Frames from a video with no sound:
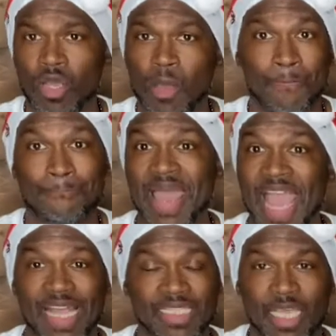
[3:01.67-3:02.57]

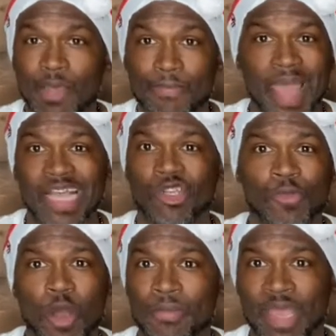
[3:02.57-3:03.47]
Mask. Masks are
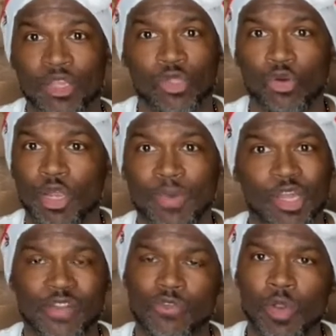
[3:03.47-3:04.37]
about mandatory about
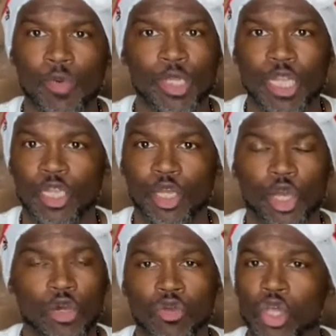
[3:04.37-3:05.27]
everywhere we need to
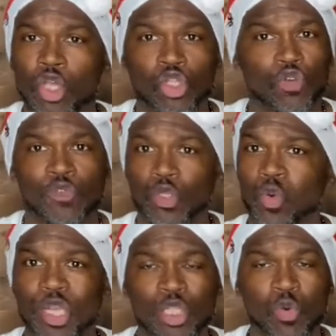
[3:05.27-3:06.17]
go. So for
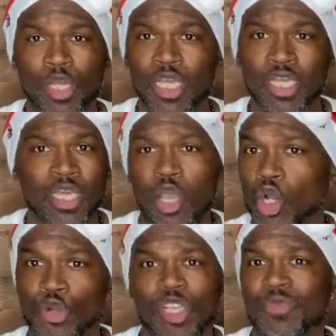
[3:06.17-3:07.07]
2020
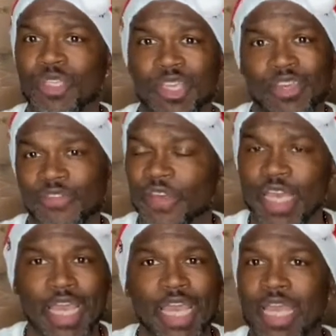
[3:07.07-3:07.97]
Christmas gift,
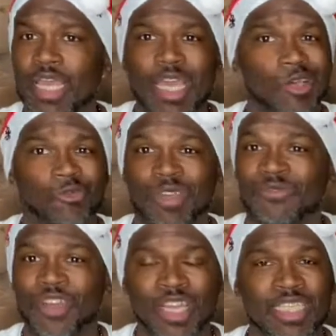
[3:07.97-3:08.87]
it would be
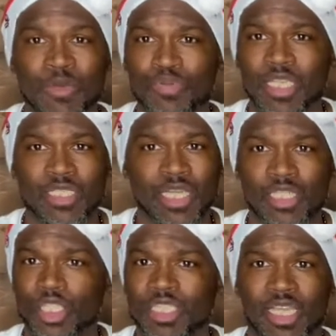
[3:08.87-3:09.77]
very simplistic
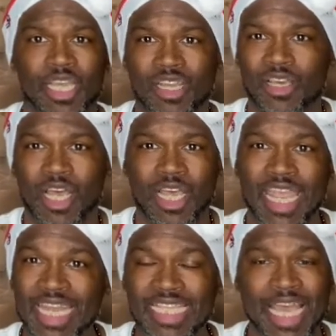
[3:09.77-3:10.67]
just to get any
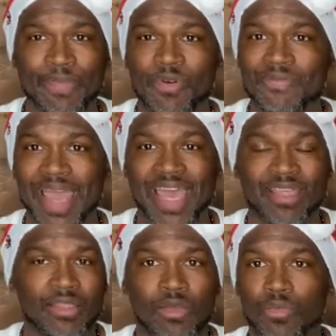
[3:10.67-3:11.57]
type of mask,
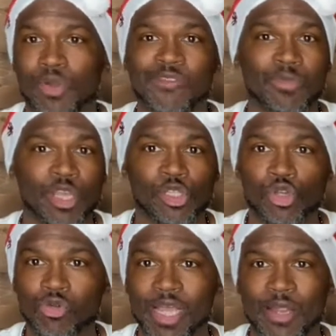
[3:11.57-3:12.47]
preferably a
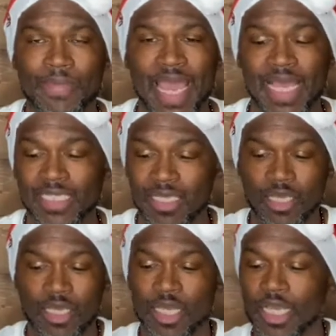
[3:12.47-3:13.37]
2-layer mask.
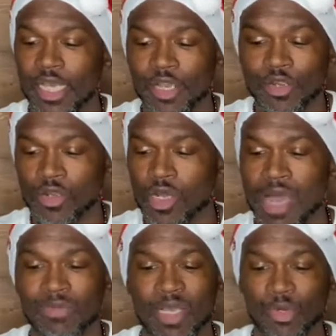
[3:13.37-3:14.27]
Here, I was
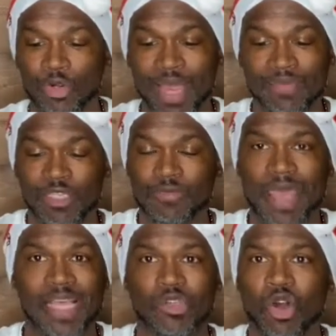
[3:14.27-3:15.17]
able to grab this
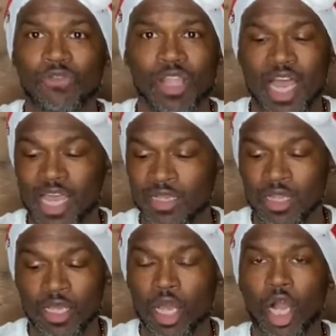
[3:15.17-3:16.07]
mask offline,
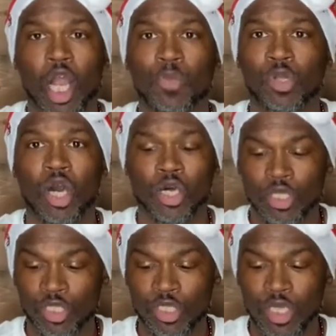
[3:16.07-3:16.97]
a couple
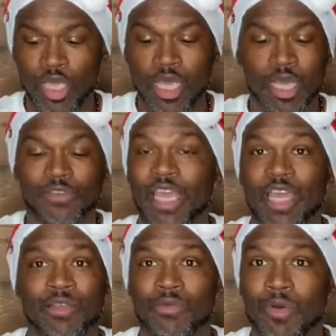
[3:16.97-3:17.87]
dollars. Again,
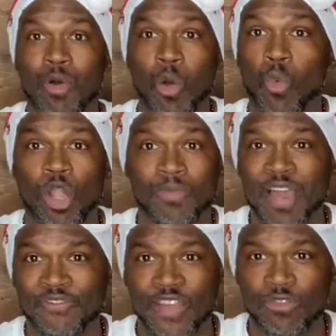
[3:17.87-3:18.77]
one of my
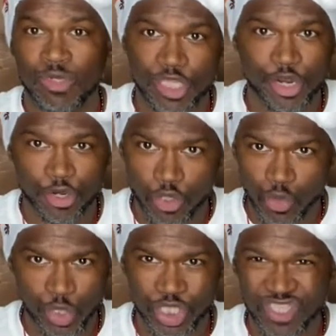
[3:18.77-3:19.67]
favorite materials,
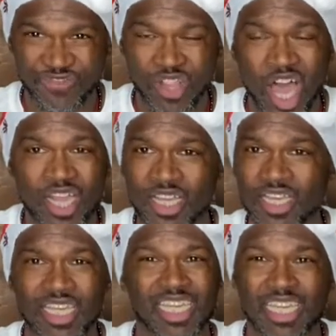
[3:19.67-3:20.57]
which is flock.
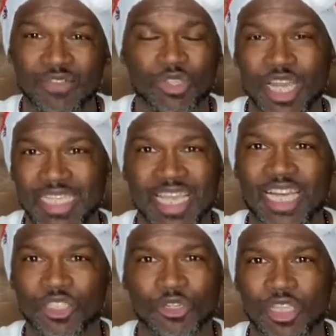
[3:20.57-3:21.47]
It gives you that
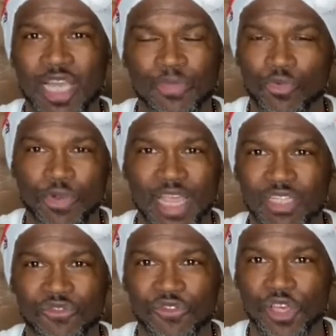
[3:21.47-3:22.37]
texture type of raised
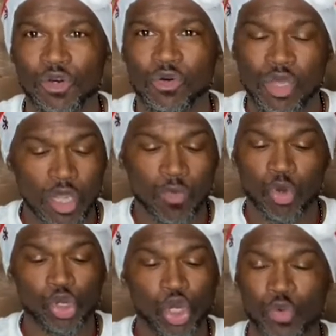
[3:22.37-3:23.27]
feel. I'm gonna
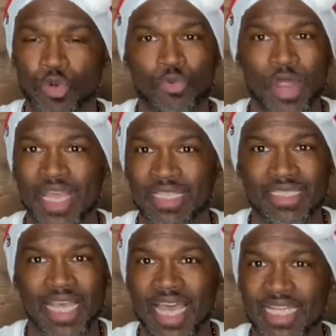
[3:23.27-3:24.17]
go with a red
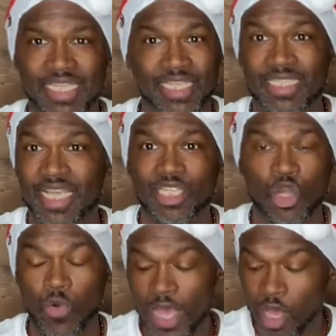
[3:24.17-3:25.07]
design that just says
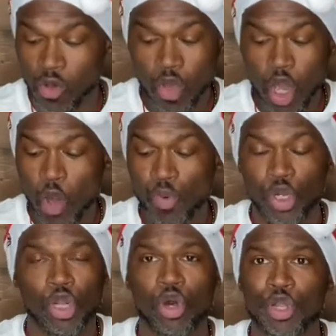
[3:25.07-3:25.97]
Noel, put it
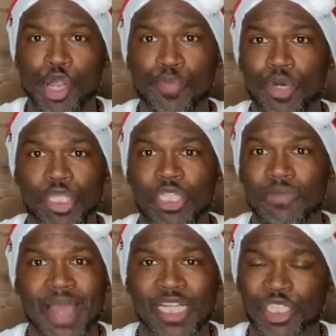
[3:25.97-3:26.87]
on there, but just
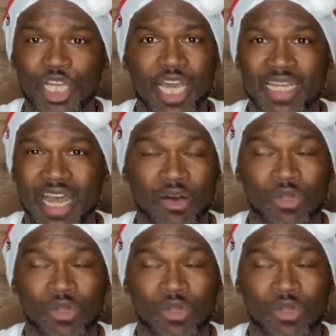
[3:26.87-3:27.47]
imagine cutting out